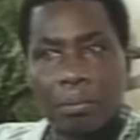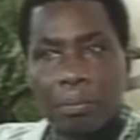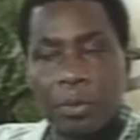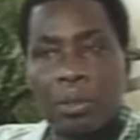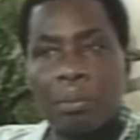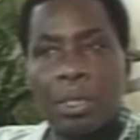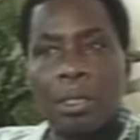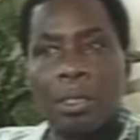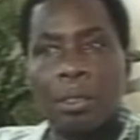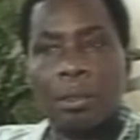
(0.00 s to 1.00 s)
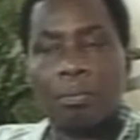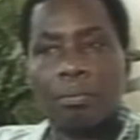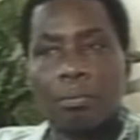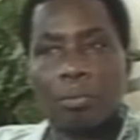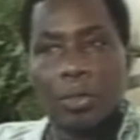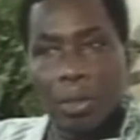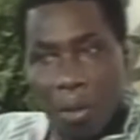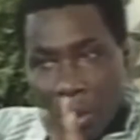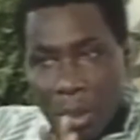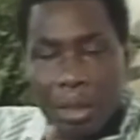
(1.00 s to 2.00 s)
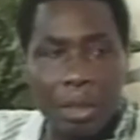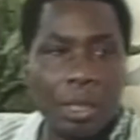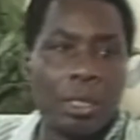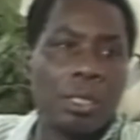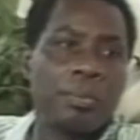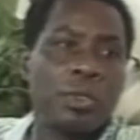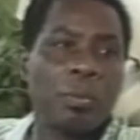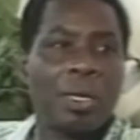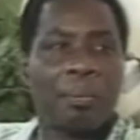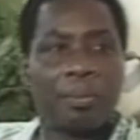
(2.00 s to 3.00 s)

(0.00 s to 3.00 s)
put me on the calypso map.